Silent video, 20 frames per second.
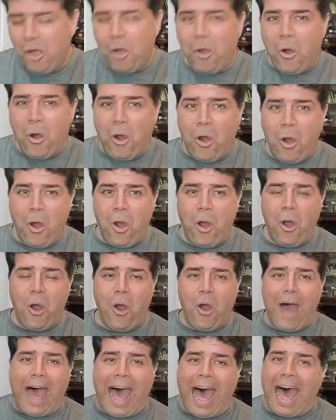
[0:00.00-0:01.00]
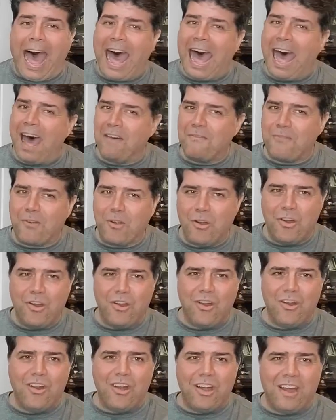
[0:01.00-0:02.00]
Oh, I've
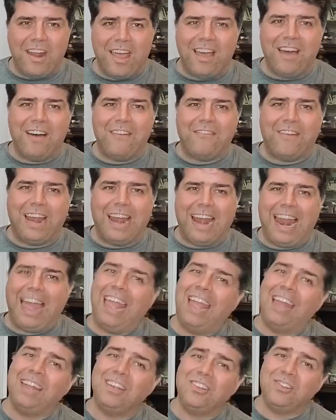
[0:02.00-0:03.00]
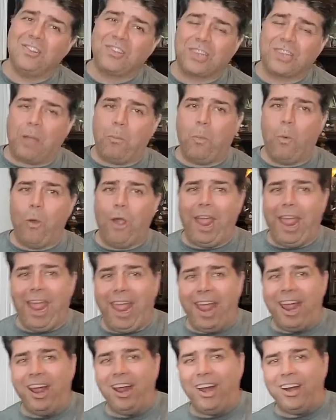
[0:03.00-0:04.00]
heard of a land
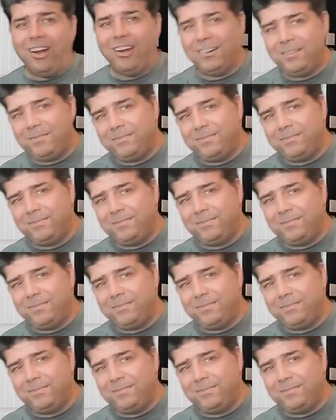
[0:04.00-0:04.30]
somewhere,